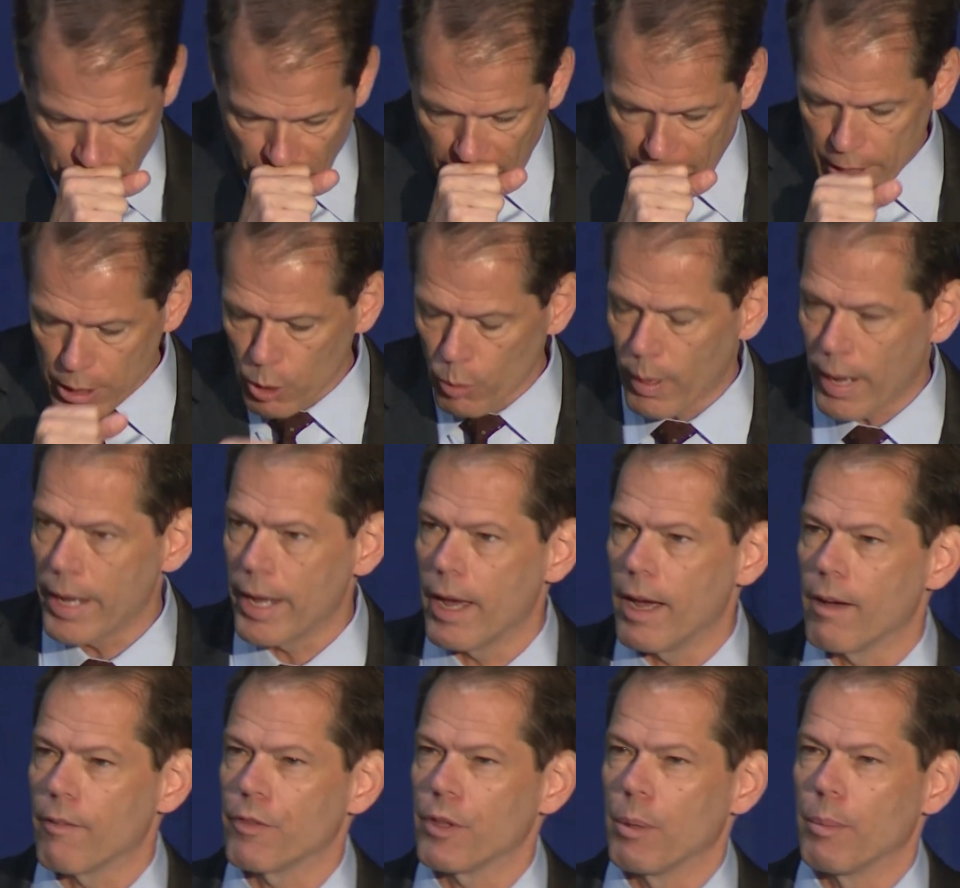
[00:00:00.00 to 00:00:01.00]

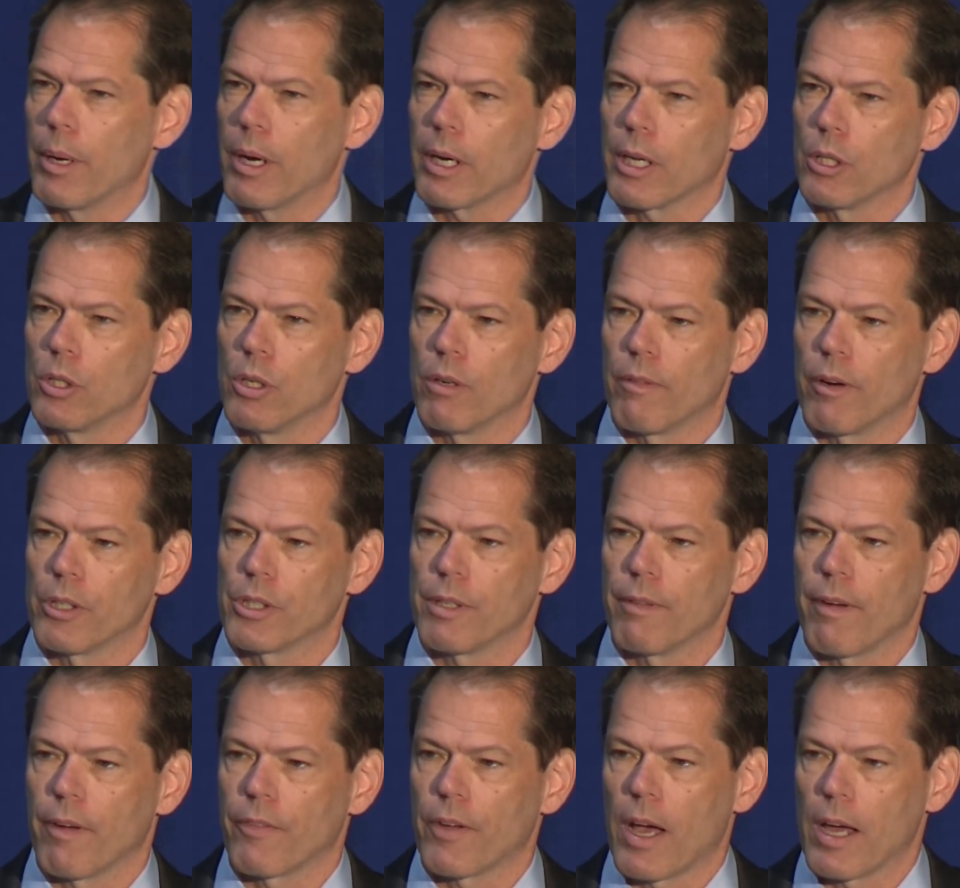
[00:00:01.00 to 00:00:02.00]
AUAF, the American University
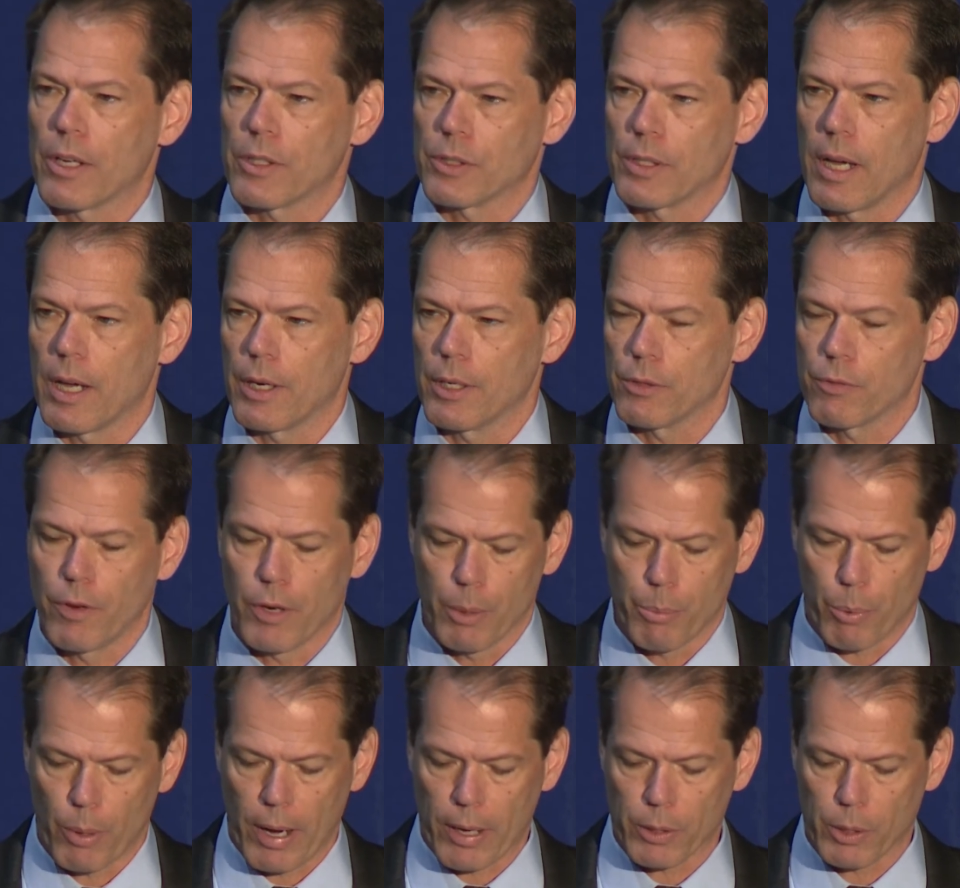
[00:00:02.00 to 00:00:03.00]
of Afghanistan, is very
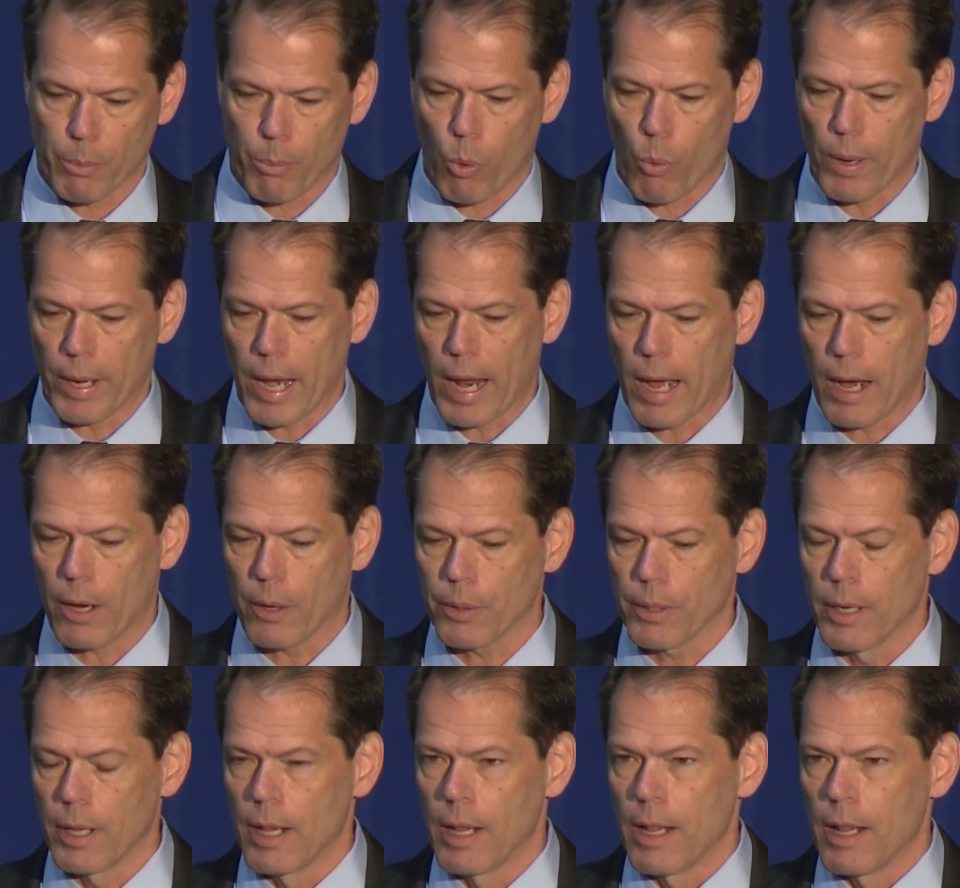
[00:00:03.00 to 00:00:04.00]
proud to point out
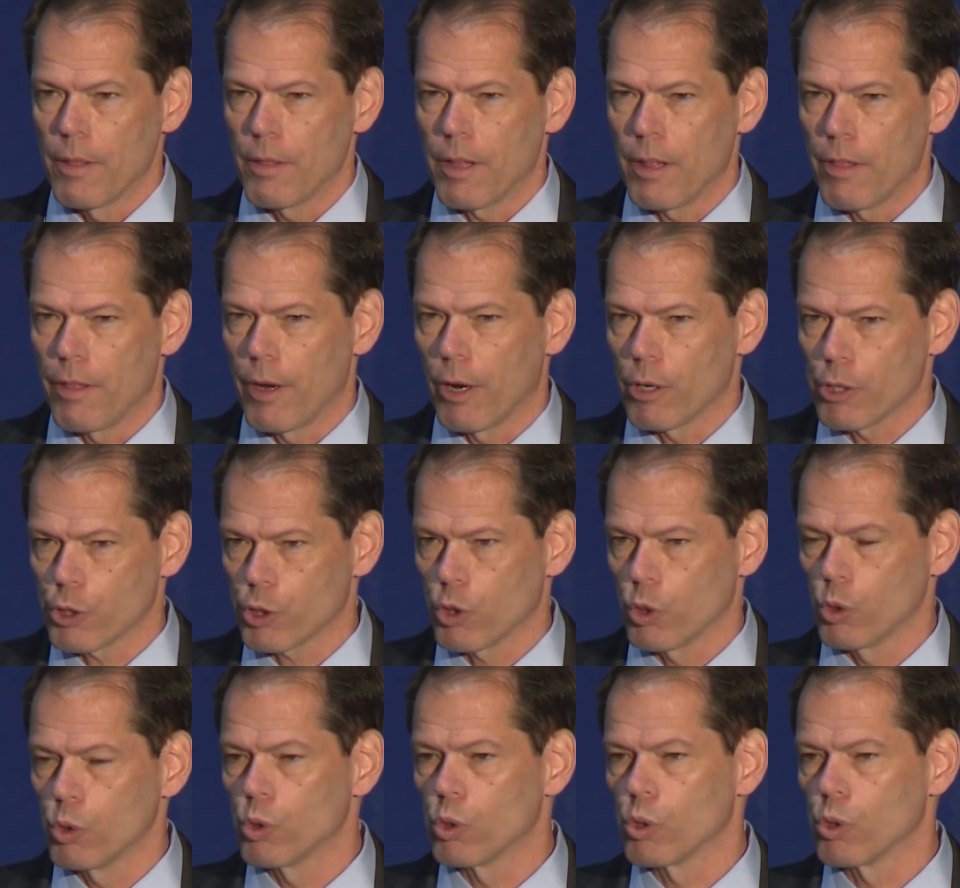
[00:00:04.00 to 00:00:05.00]
that their
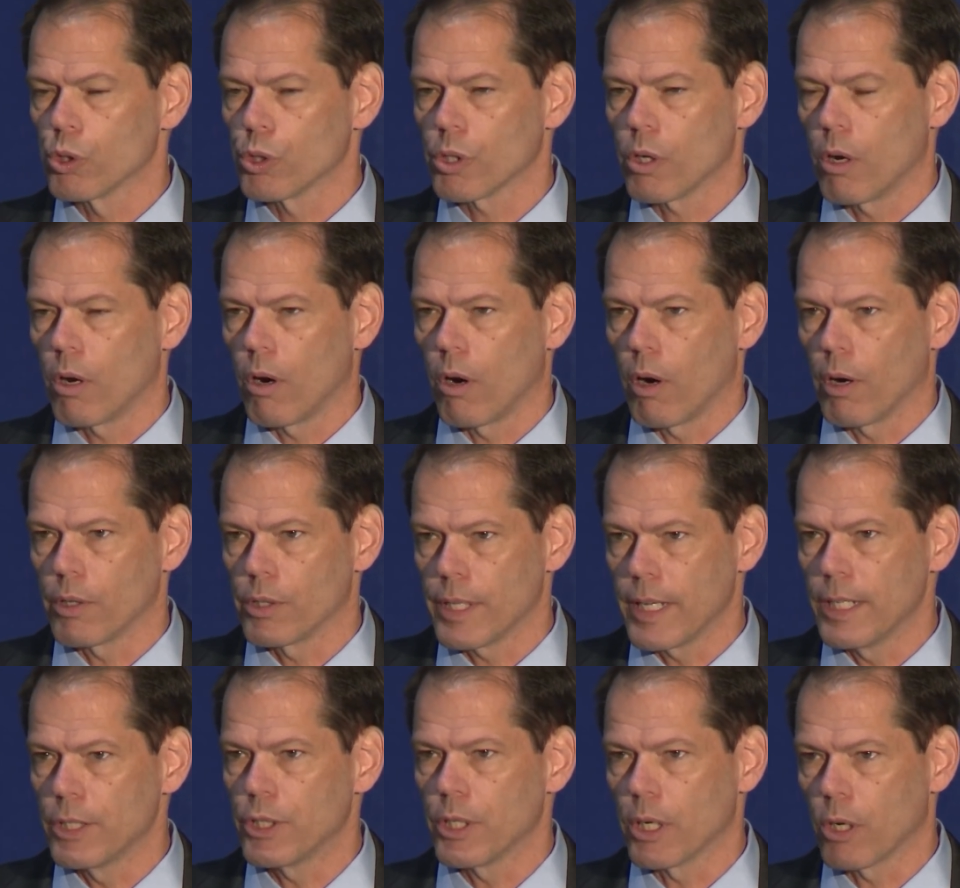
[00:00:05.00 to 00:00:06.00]
schools are
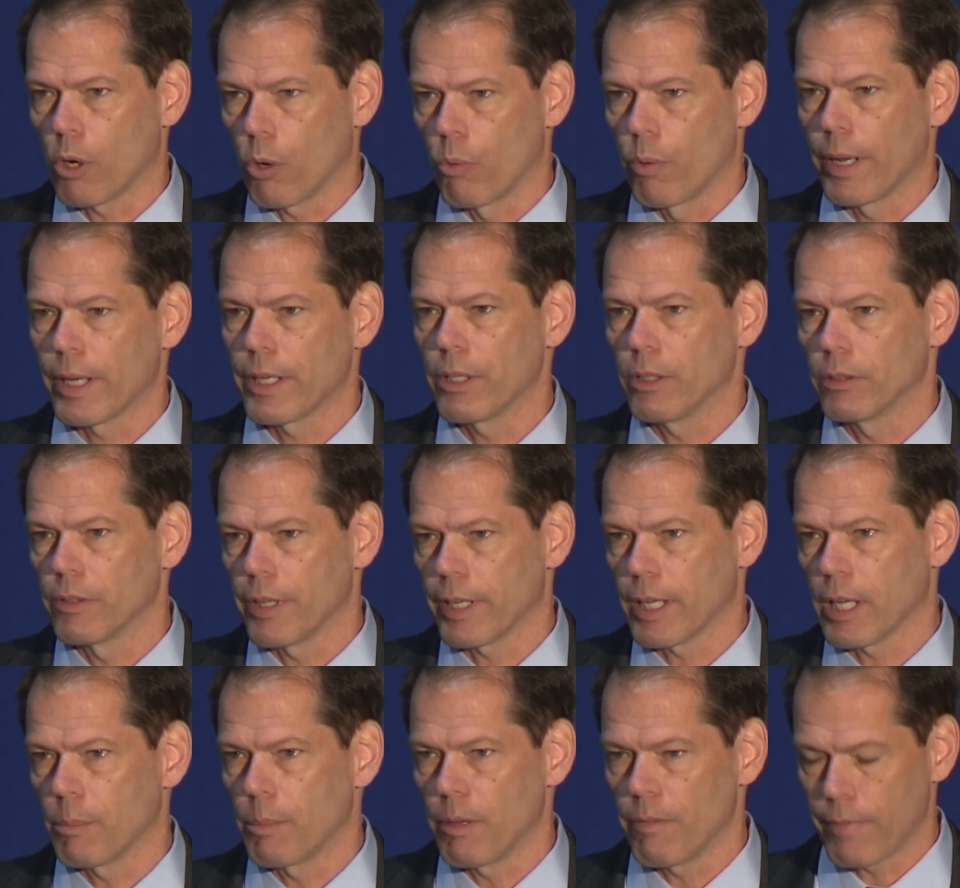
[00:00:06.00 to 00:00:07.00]
teaching curricula that
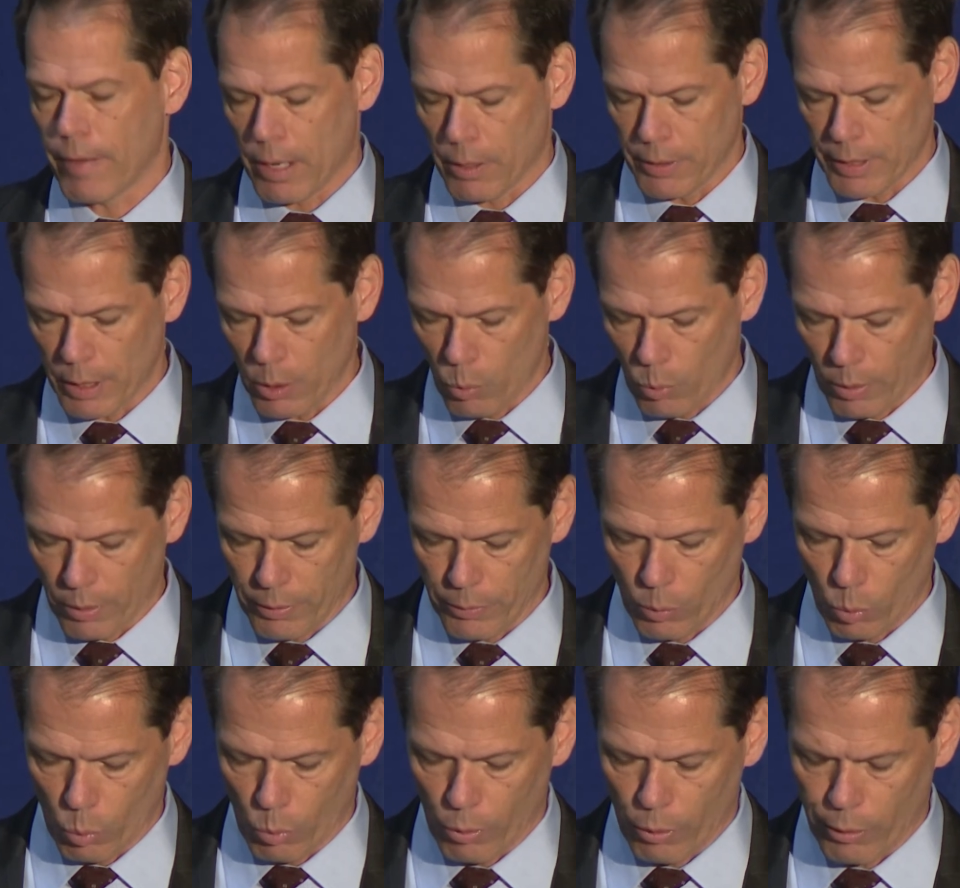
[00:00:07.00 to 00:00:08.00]
could be found anywhere in the
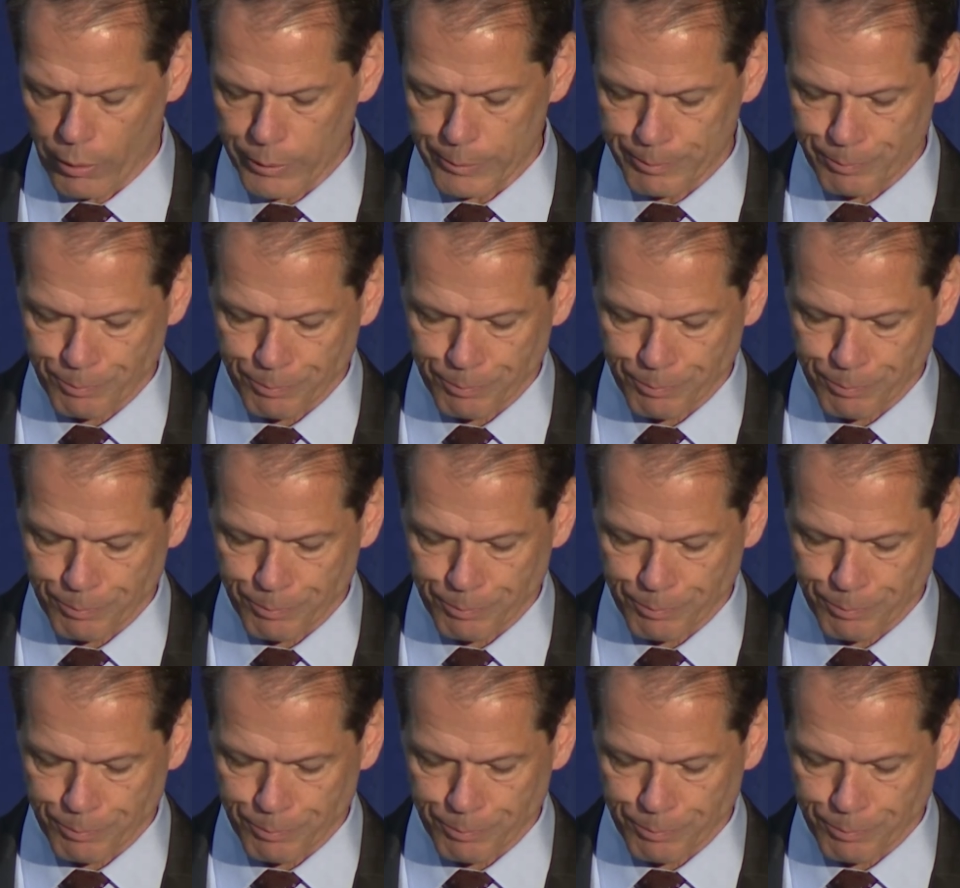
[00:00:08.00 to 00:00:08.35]
world.